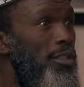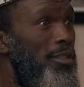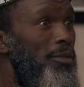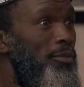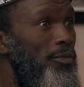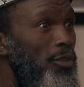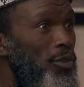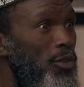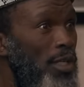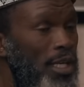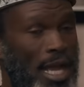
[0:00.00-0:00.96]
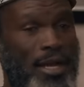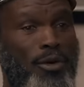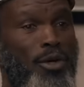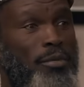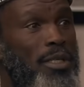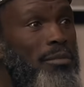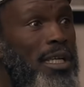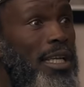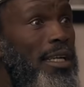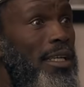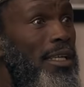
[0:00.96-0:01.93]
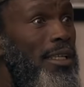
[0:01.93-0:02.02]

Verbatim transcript: system. Right. So I grew up in a malaria